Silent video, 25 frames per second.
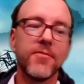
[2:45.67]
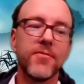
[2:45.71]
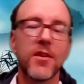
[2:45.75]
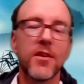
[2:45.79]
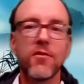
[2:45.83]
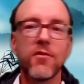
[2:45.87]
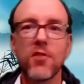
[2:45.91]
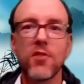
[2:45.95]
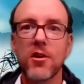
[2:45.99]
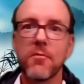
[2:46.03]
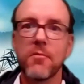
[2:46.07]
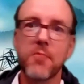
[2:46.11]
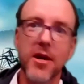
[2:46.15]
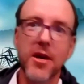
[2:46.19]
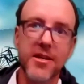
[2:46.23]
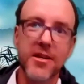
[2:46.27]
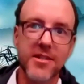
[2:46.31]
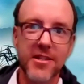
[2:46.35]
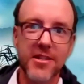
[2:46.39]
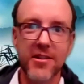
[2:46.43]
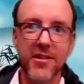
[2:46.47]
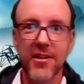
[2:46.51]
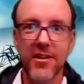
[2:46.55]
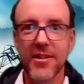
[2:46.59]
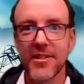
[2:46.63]
they've got a
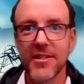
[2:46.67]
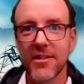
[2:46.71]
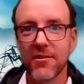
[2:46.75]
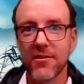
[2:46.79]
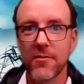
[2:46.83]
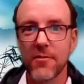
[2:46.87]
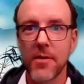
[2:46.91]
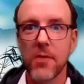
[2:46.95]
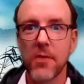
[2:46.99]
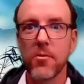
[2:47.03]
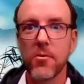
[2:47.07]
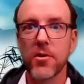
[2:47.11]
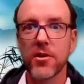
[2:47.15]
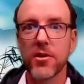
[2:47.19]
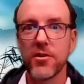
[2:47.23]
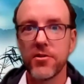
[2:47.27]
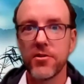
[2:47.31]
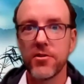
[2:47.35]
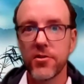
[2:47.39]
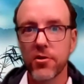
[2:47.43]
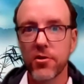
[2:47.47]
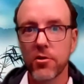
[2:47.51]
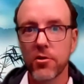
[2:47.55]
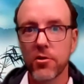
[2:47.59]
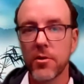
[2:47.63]
basic idea about what you
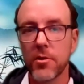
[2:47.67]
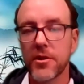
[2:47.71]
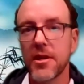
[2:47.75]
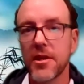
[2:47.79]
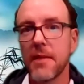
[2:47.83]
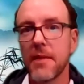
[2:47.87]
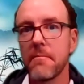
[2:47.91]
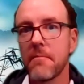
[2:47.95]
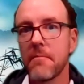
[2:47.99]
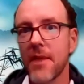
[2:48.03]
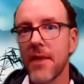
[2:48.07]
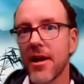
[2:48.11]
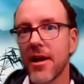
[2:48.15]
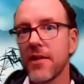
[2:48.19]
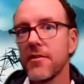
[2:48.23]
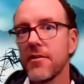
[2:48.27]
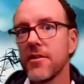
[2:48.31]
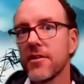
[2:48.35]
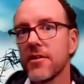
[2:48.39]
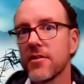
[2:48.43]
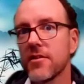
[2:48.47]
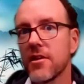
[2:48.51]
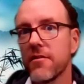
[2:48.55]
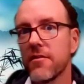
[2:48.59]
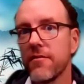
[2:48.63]
do, but their main
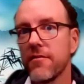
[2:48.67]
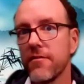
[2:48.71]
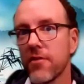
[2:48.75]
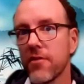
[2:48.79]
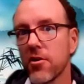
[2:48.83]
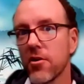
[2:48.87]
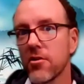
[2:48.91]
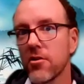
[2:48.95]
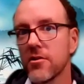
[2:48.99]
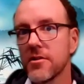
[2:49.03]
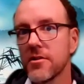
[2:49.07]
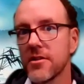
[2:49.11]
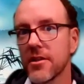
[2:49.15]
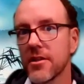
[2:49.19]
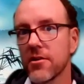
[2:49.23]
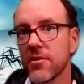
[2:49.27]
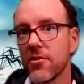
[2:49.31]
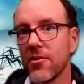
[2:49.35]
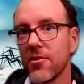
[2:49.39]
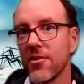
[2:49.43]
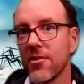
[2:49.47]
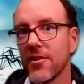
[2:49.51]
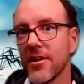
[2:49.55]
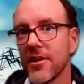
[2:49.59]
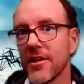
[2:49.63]
thing they're focusing
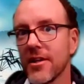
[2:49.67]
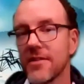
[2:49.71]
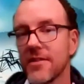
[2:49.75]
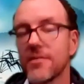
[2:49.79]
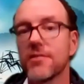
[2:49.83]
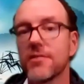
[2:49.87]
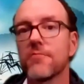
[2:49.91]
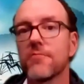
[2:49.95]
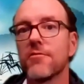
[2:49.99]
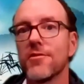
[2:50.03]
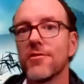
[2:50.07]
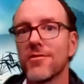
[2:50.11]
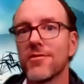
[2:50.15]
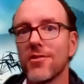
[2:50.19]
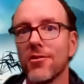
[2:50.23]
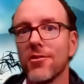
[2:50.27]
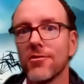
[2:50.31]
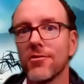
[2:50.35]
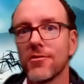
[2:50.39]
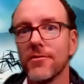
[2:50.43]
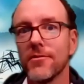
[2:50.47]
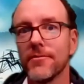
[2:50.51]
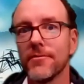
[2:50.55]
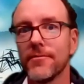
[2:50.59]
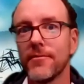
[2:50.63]
on is the
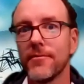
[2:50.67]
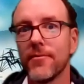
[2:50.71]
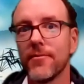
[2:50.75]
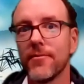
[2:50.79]
result.